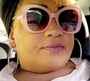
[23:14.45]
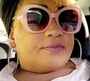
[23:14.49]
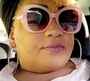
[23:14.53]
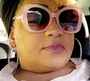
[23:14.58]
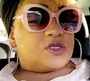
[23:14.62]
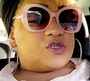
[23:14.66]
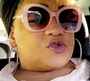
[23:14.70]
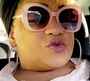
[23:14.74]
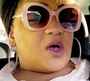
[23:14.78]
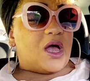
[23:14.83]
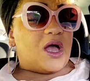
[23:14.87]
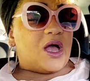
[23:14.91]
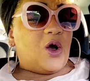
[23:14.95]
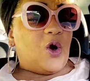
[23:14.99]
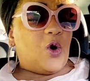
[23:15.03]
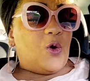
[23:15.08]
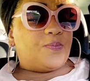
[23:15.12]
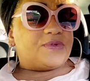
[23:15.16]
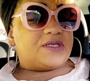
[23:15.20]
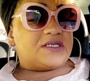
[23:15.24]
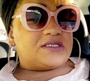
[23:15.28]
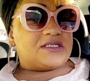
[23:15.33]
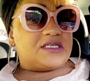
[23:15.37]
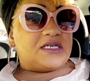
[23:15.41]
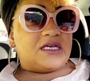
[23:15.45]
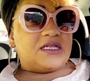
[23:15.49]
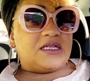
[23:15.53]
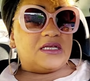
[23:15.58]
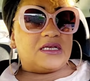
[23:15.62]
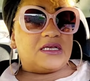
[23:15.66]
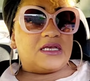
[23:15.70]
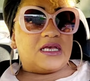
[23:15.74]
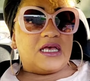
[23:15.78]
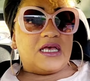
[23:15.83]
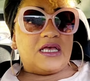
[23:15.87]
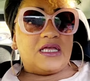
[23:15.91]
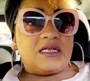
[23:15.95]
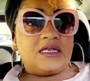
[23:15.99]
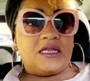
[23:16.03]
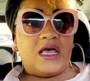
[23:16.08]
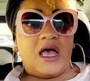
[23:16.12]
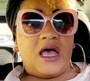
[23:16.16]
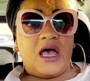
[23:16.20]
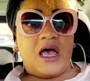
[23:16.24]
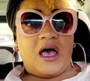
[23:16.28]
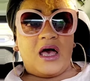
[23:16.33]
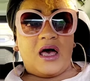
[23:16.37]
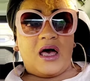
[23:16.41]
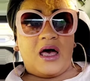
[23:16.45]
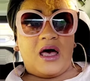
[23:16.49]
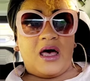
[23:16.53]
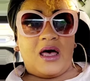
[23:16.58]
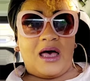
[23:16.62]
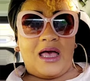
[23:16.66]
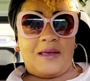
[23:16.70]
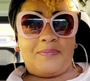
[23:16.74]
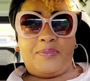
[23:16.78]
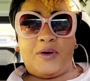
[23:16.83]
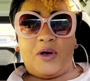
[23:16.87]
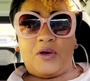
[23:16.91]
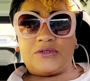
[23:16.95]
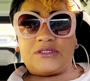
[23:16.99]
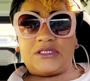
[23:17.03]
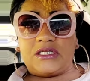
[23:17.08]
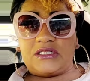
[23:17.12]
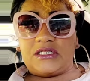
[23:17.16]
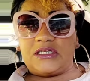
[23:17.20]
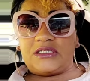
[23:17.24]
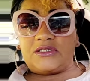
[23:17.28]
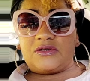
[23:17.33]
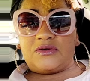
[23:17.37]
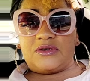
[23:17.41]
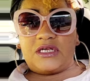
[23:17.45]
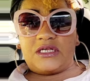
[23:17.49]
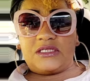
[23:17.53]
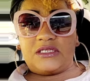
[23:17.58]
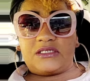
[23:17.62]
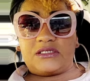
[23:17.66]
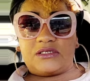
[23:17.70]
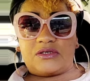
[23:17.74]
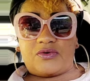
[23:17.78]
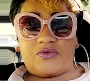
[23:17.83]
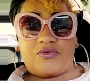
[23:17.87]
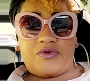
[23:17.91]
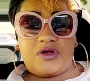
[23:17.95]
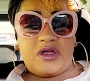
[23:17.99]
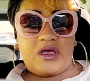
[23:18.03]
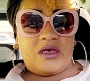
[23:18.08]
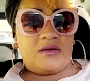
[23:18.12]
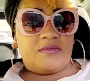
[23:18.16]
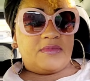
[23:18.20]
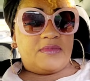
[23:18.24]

So I hope to see it again. Uh, I posted this on Instagram,